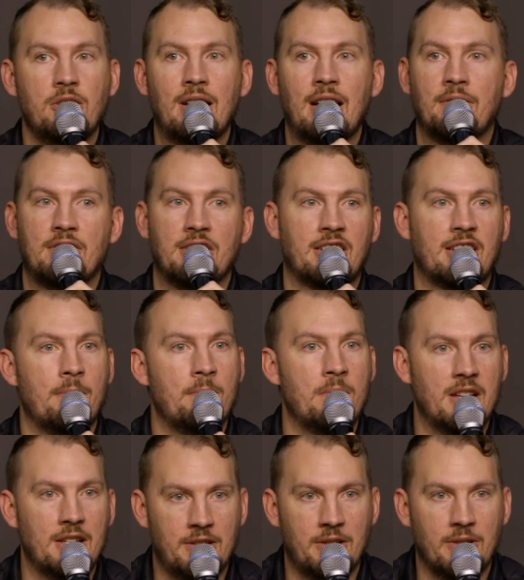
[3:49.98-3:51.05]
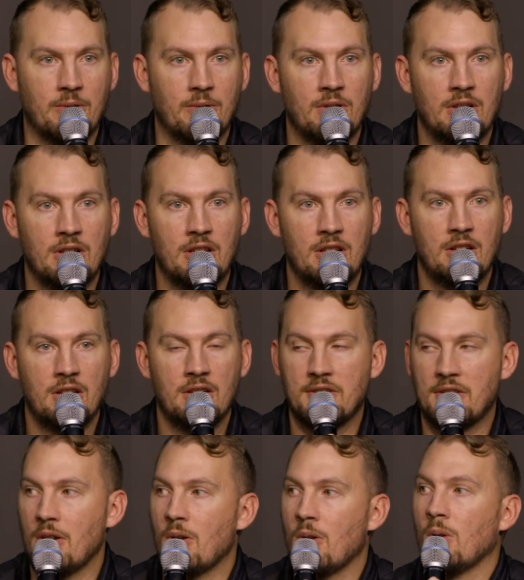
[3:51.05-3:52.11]
you have to commit to.
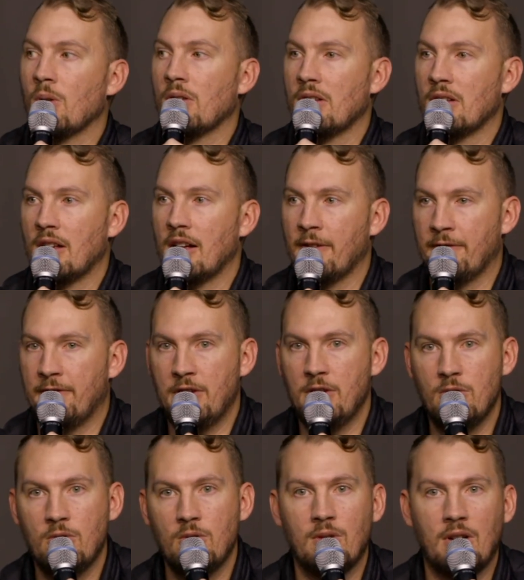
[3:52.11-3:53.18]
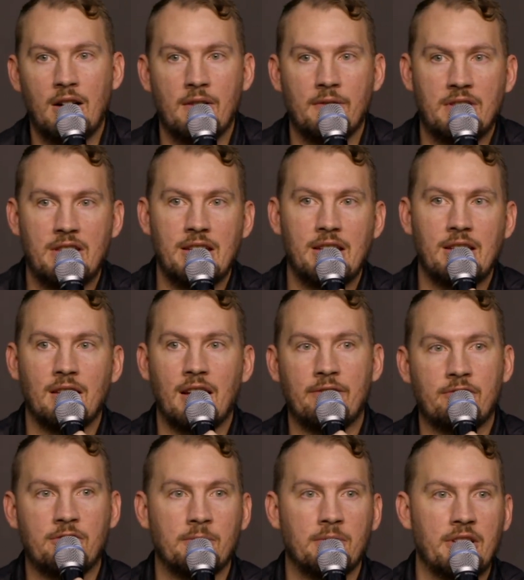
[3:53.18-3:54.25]
So a few of the
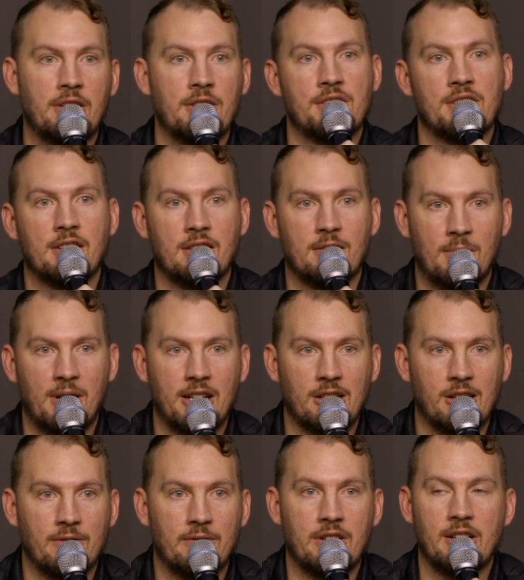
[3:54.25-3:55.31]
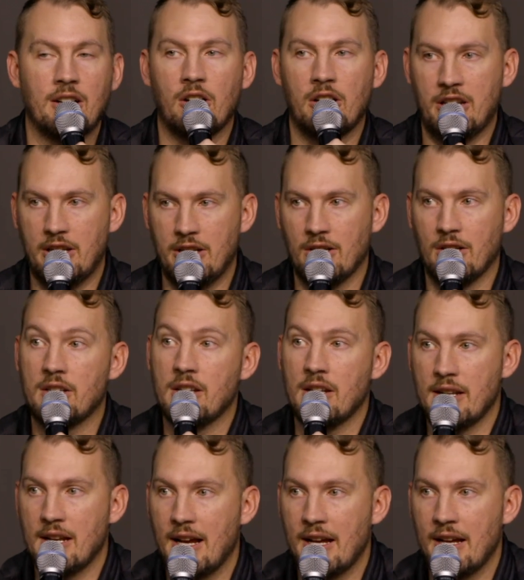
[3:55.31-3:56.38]
life group leaders under my covering are here
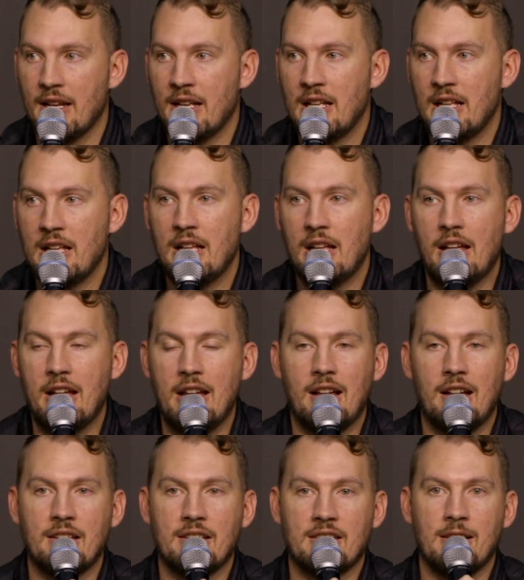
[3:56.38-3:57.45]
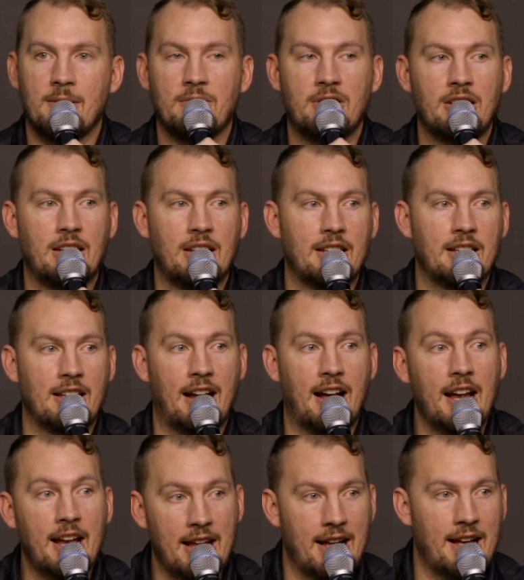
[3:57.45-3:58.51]
tonight. And something that
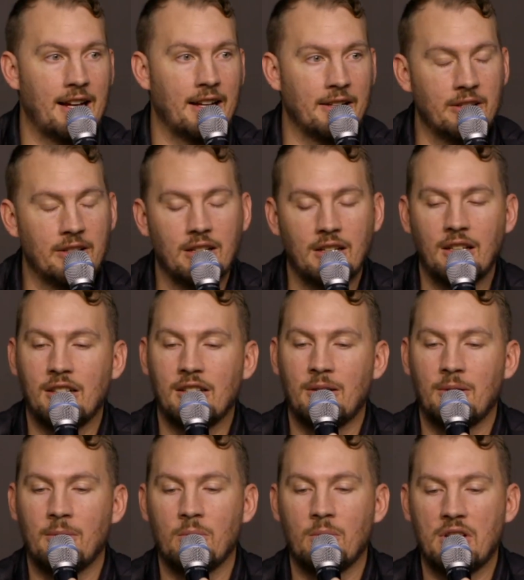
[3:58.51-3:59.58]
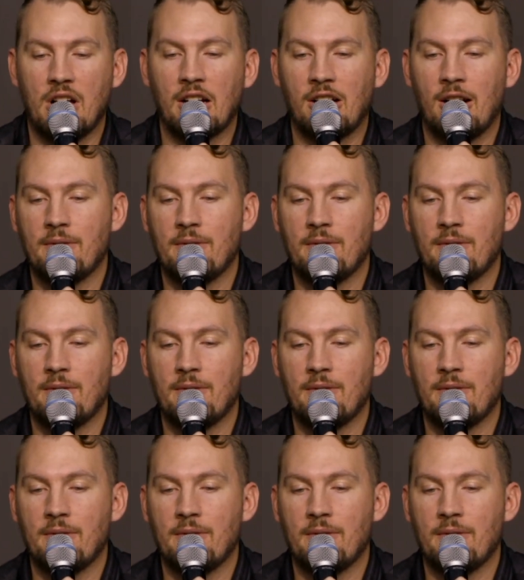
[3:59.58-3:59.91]
I had, a